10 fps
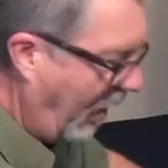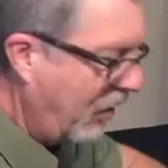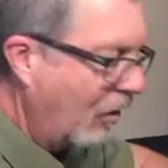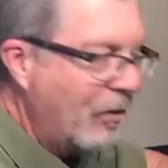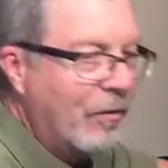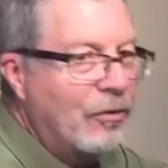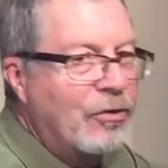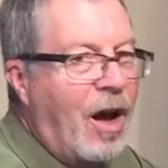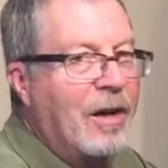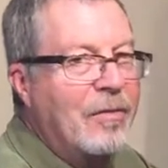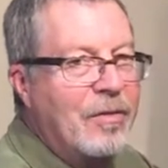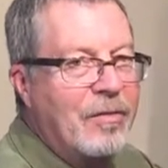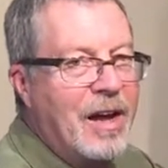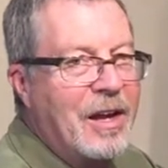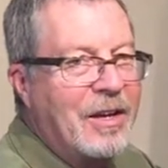that onto the side of the
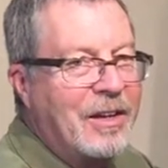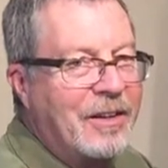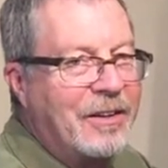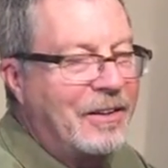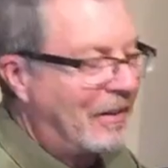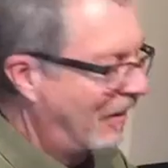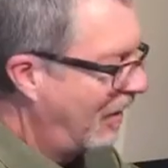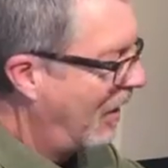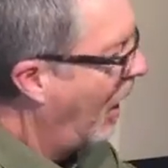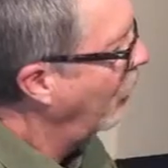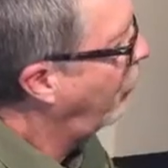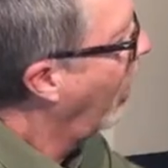van here. I was